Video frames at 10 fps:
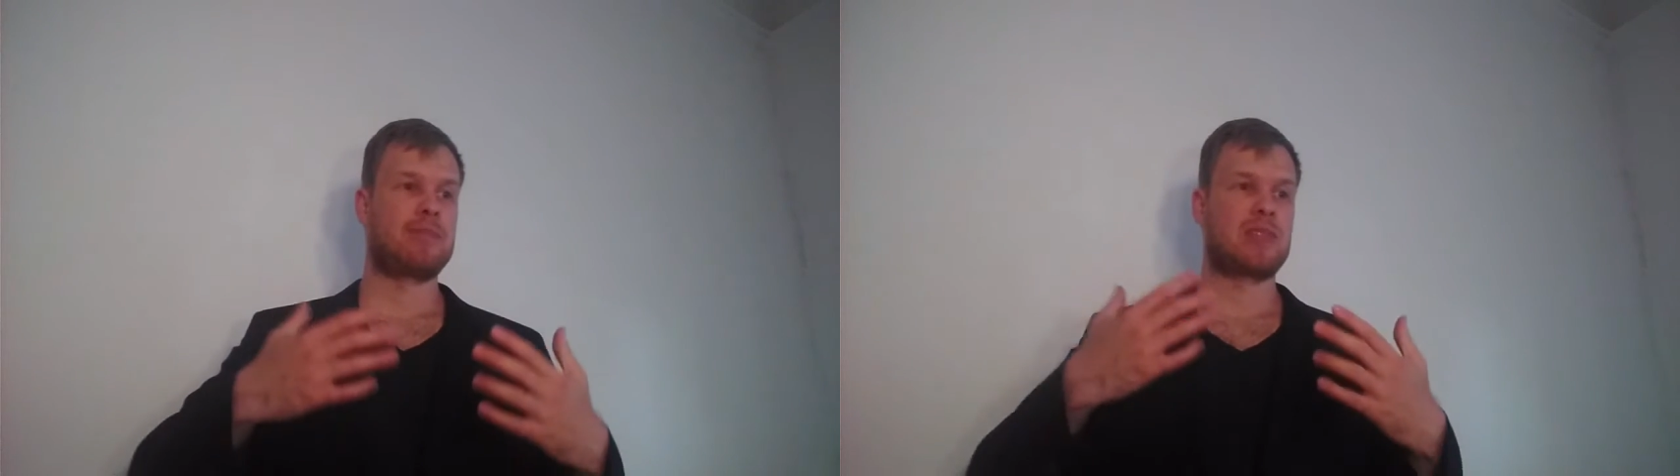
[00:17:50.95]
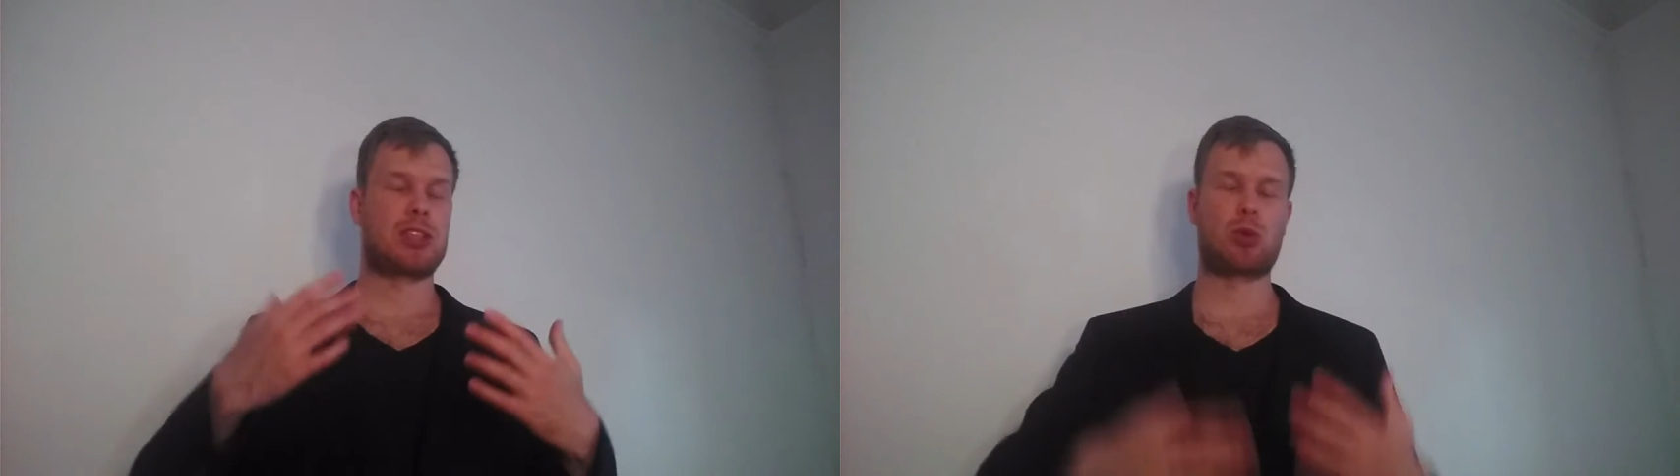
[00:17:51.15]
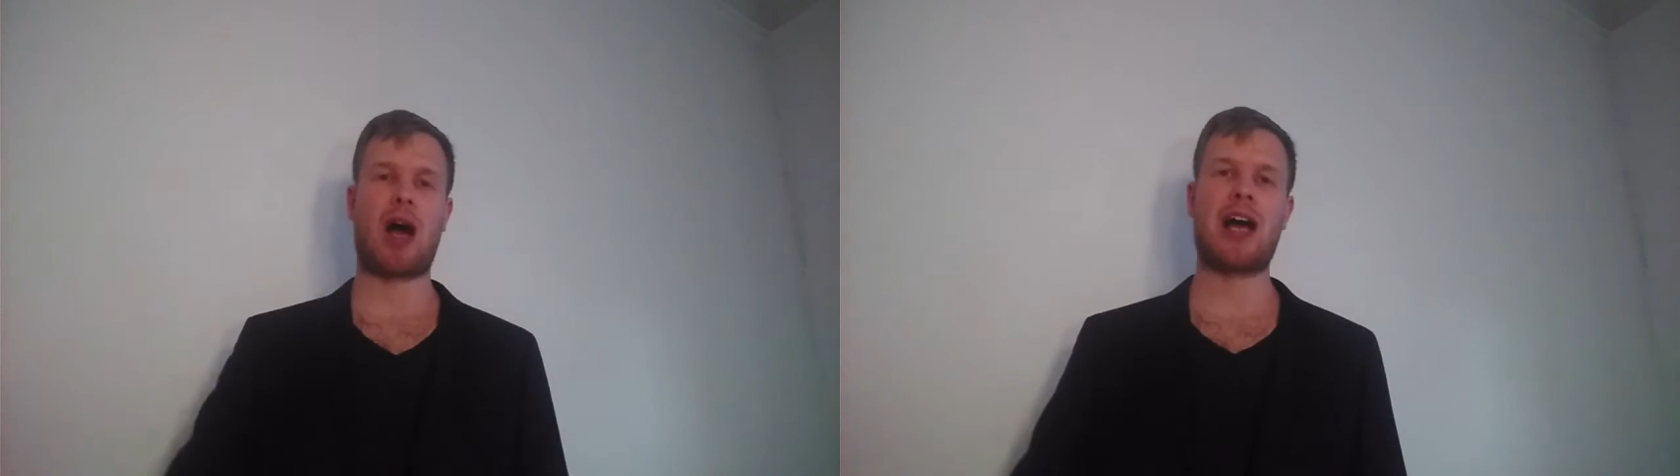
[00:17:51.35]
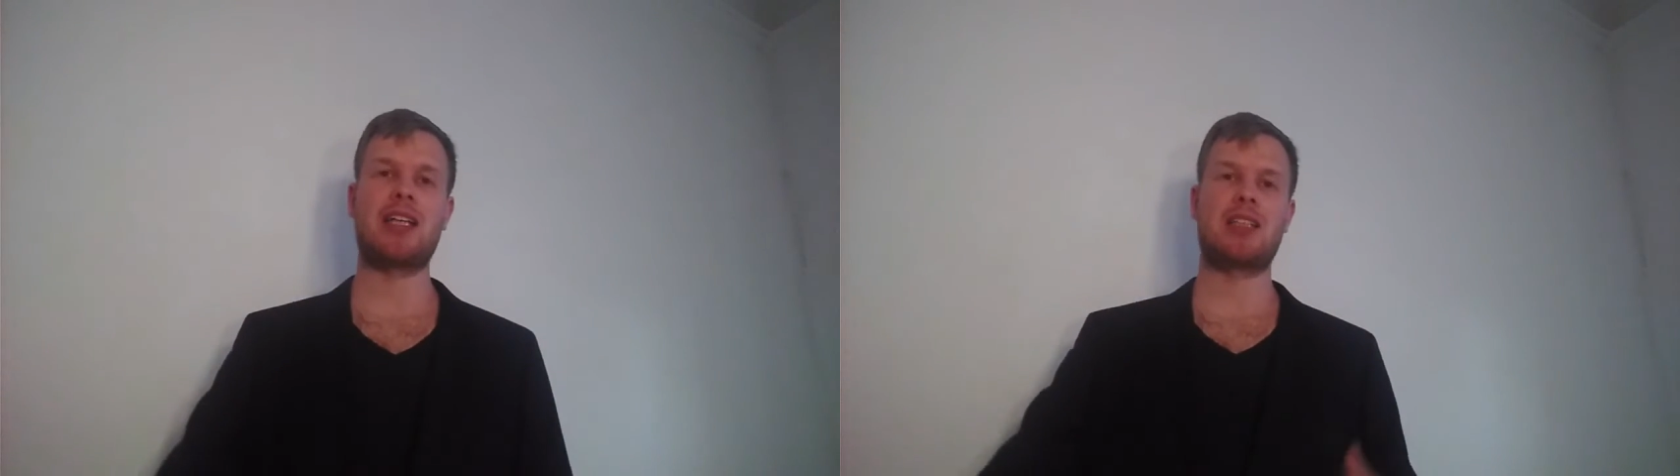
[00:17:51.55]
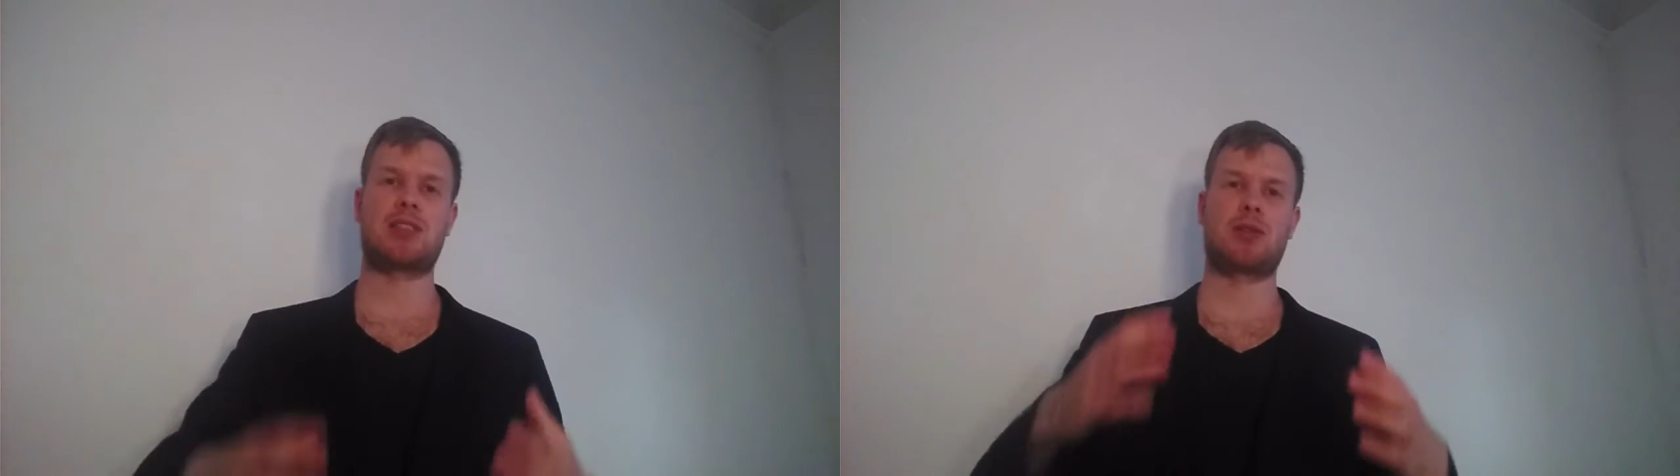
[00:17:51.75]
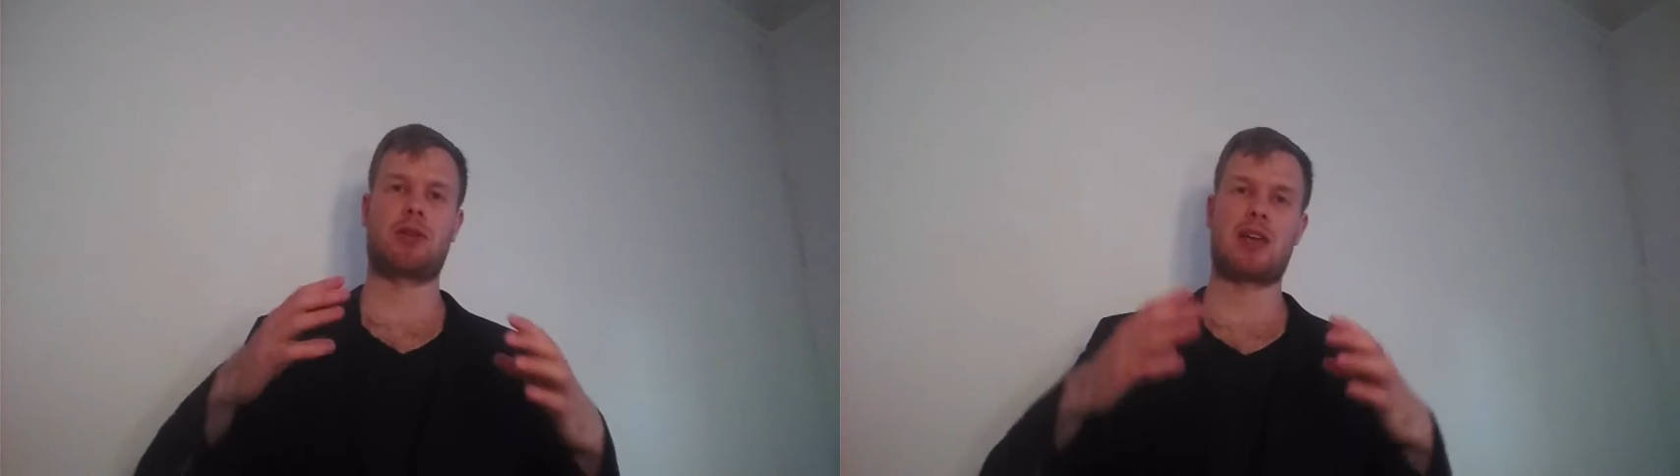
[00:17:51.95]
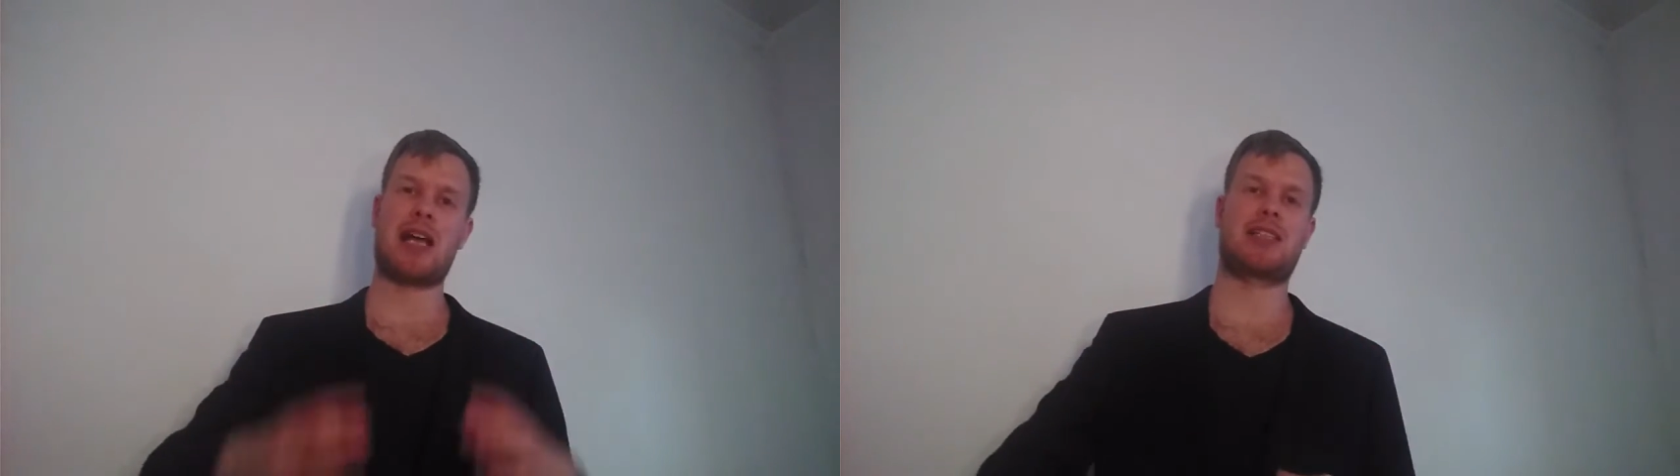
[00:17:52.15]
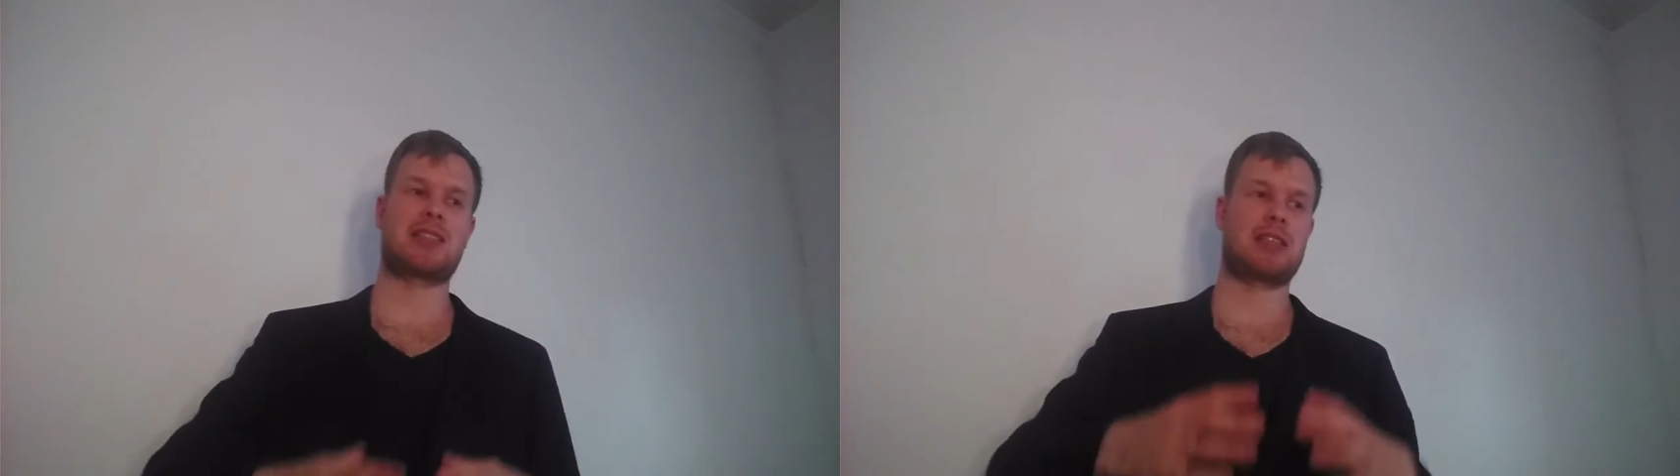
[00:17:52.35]
try to
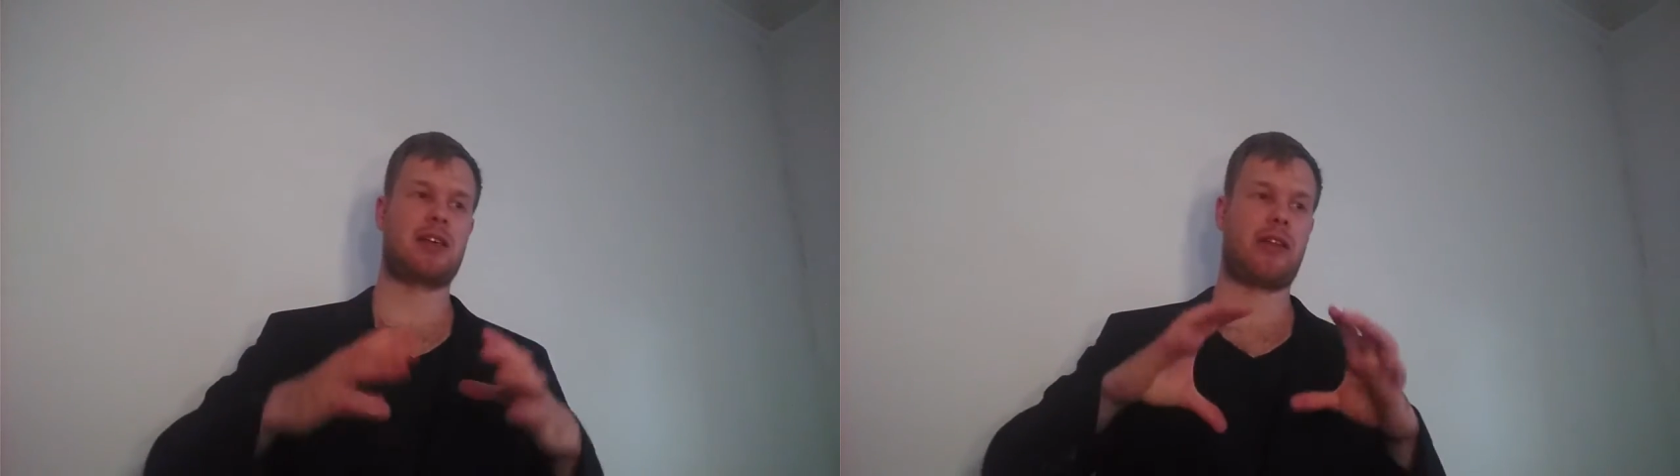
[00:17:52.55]
get